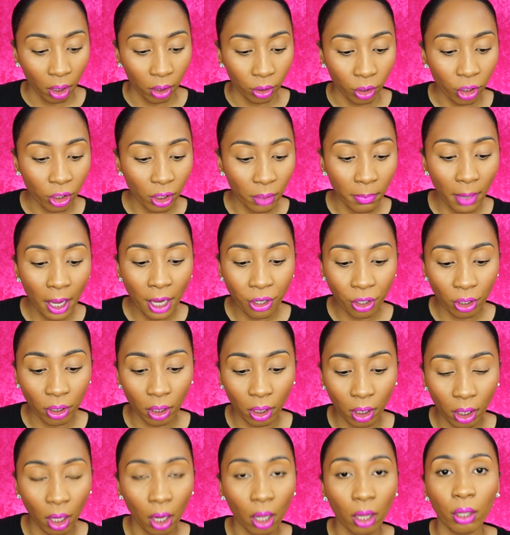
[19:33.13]
Just imagine
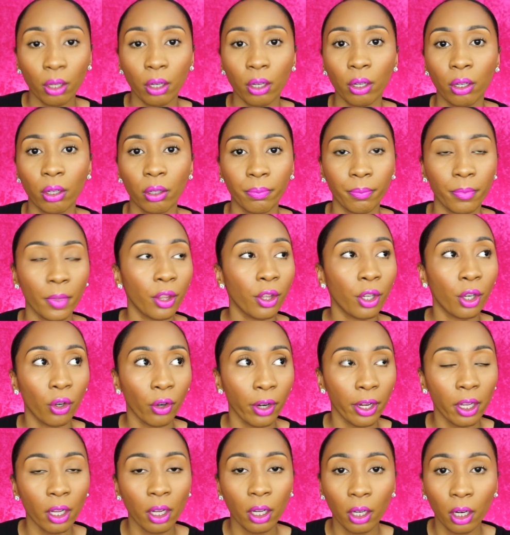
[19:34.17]
the color, the
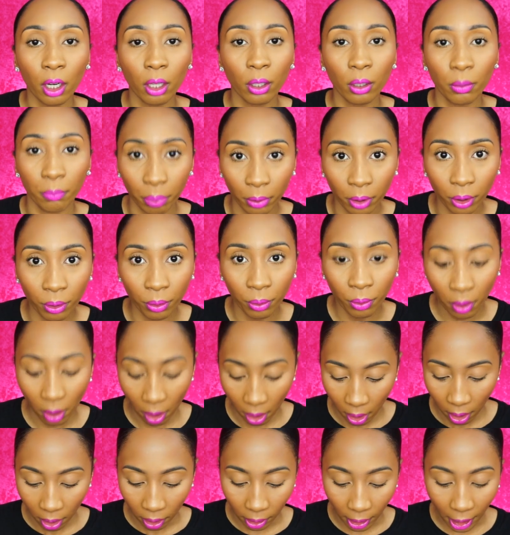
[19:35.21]
crayon color blue.
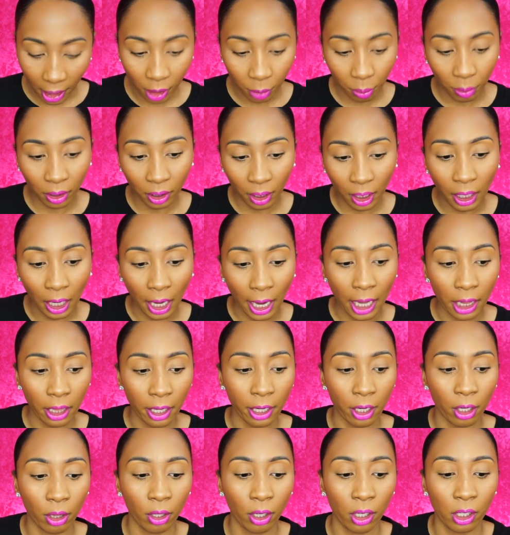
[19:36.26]
That's what that
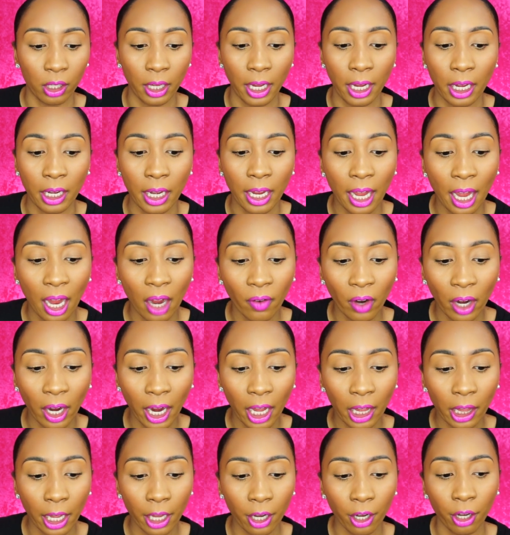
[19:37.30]
eyeliner looks like. And they have an
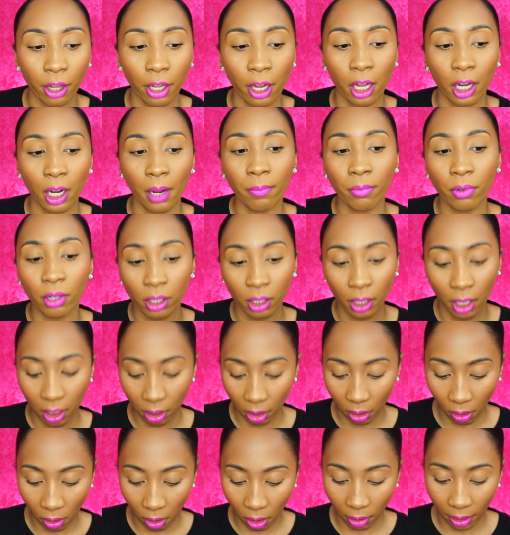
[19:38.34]
eyeliner there, and I'm just
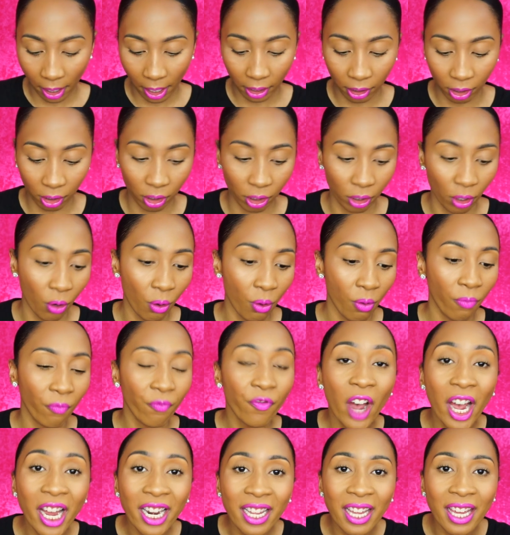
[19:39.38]
like, oh, that's so
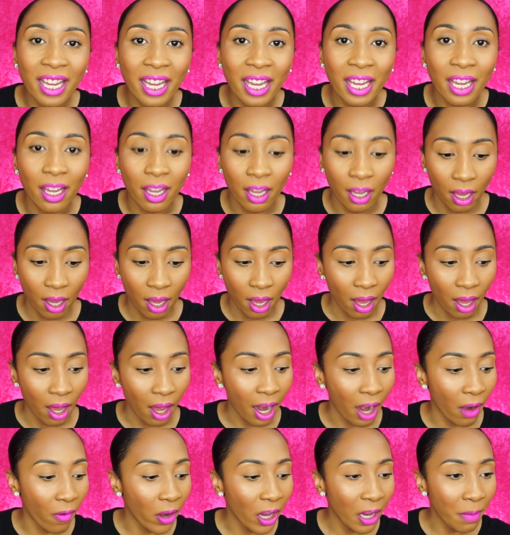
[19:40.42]
funny.
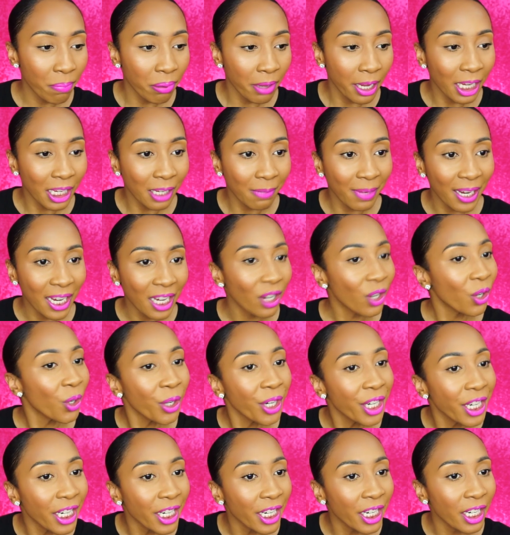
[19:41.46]
I already placed my
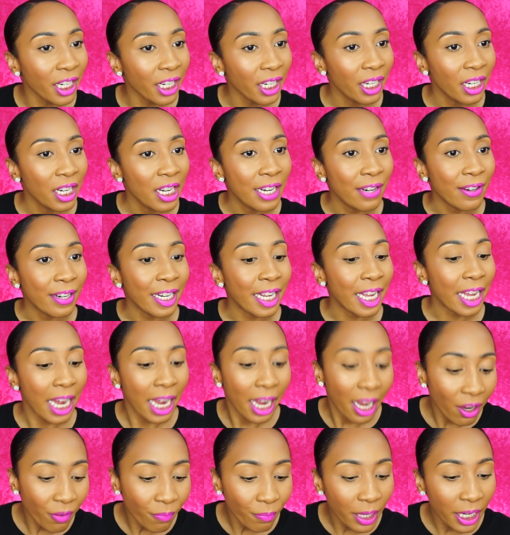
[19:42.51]
order. Already
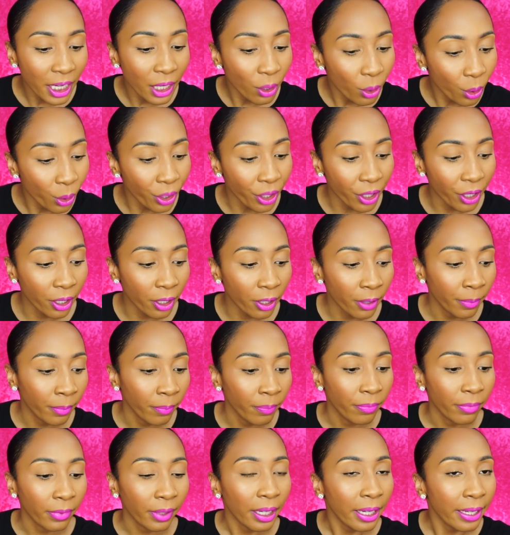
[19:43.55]
have my order.
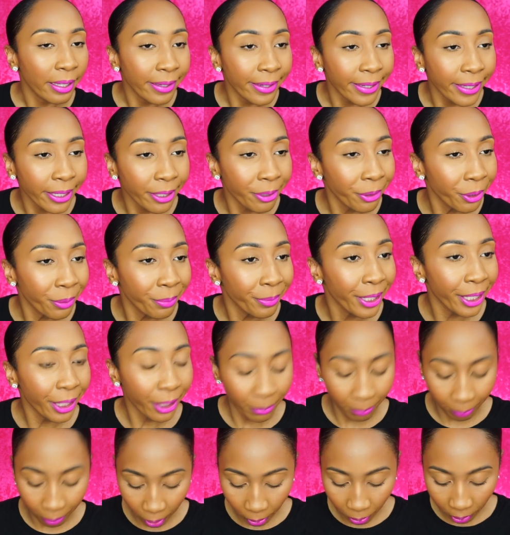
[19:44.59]
And now you
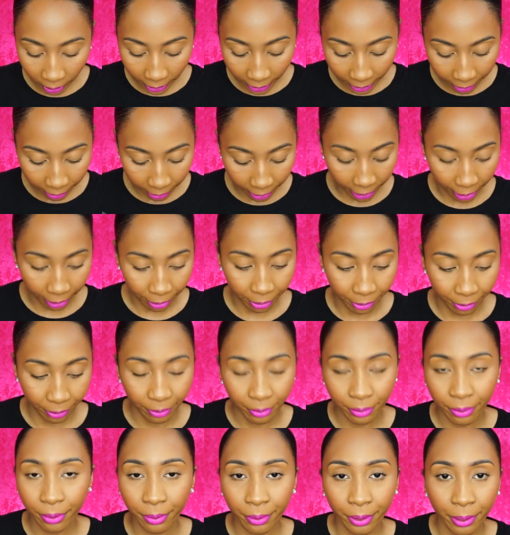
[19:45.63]
make a blue eyeliner.
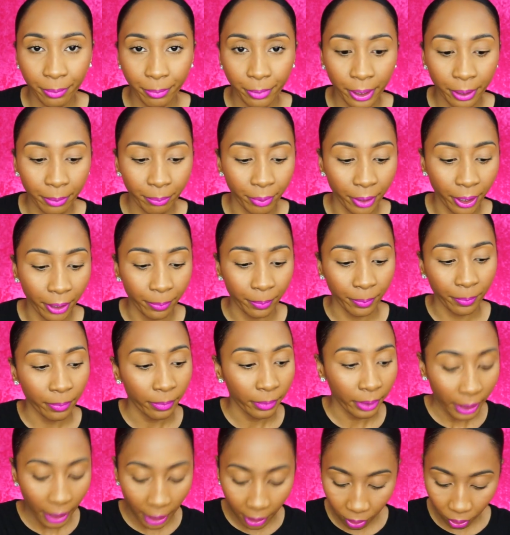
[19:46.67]
You know what I mean? But
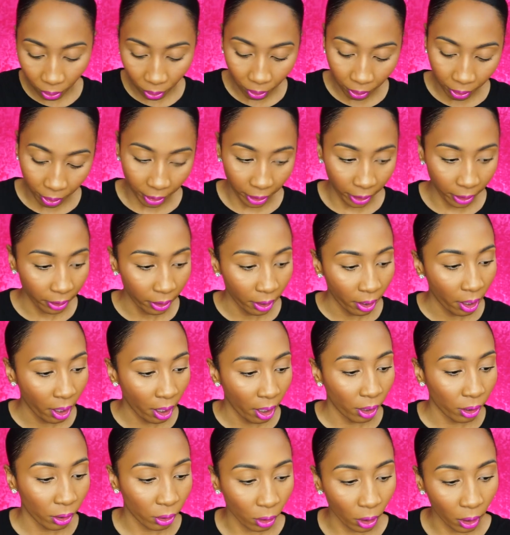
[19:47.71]
it's all good.
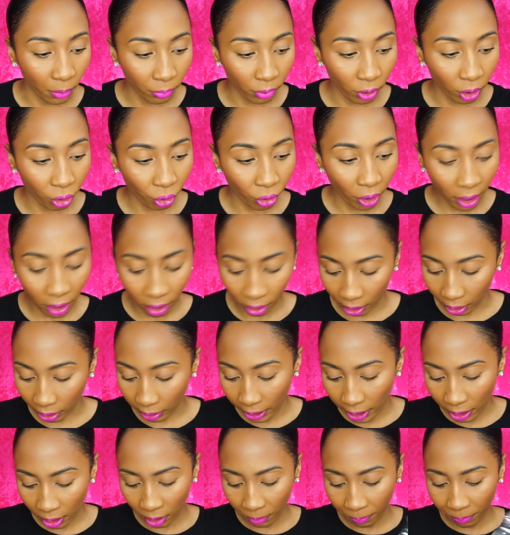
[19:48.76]
So I'm just trying to
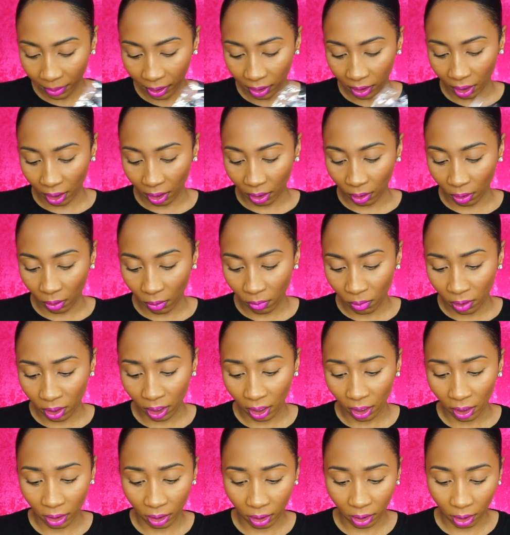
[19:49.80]
clean up as I go,
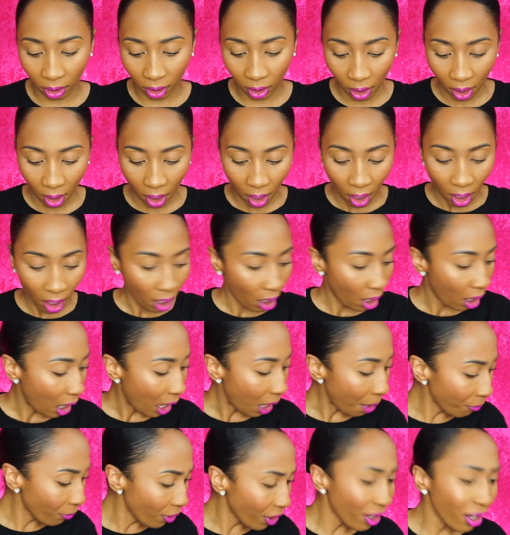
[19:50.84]
because
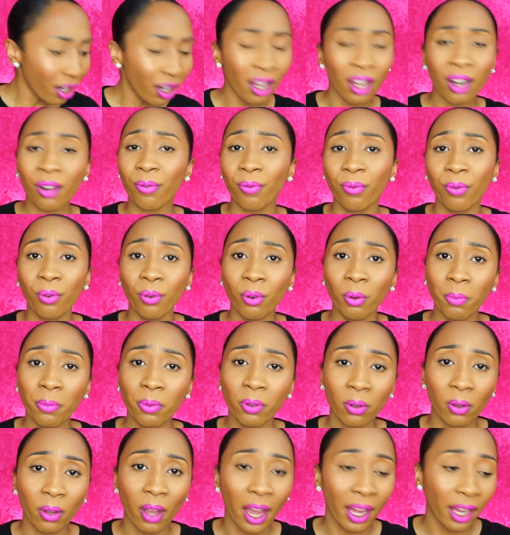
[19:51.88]
I'm running out of room,
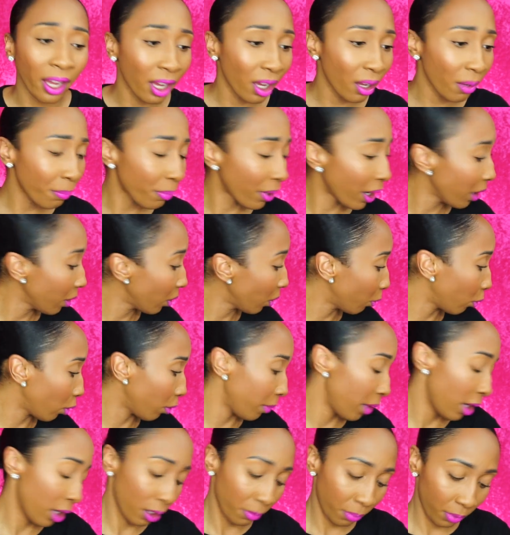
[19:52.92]
so I can't buy no more
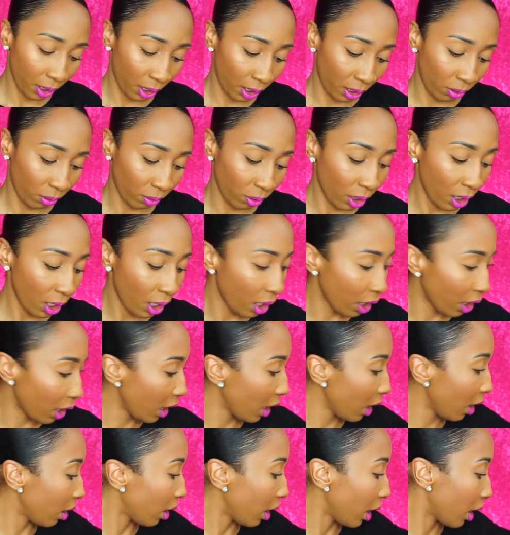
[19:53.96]
makeup, guys. Okay, I
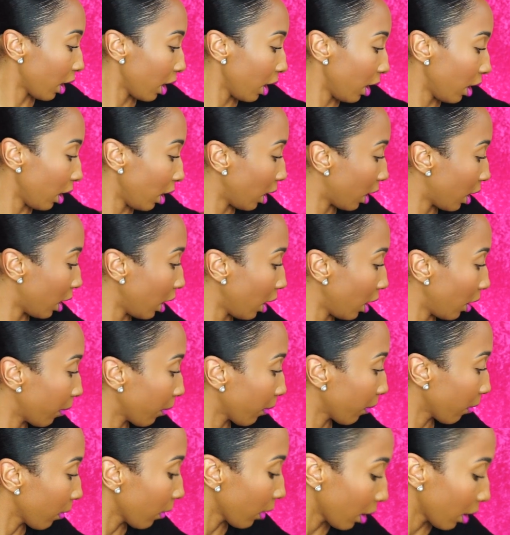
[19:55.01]
can't.